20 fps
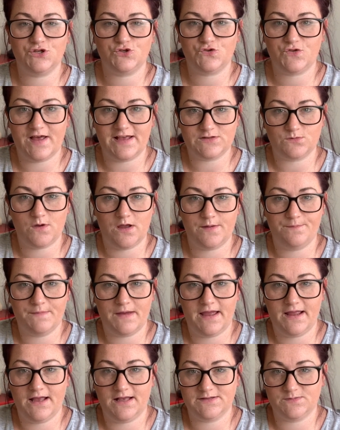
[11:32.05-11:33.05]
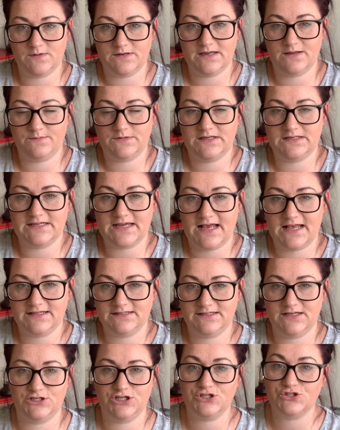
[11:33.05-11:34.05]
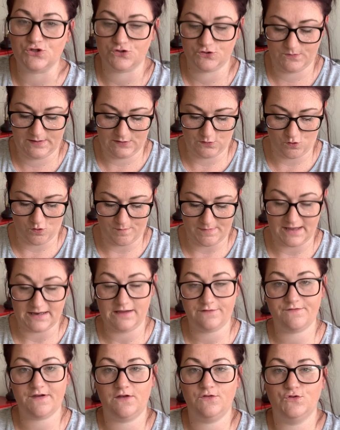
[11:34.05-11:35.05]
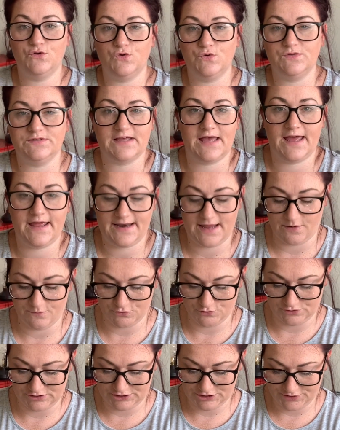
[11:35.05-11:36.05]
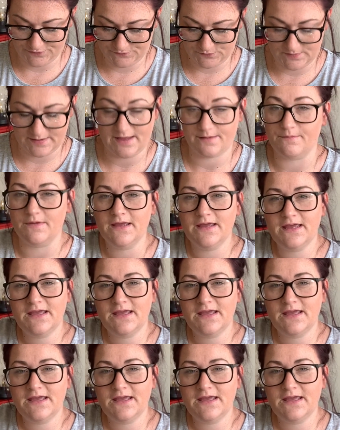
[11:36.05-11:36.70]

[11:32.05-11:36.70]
so that's why my husband nipped into ASDA just on the way home and he found those, and I was really chuffed with them.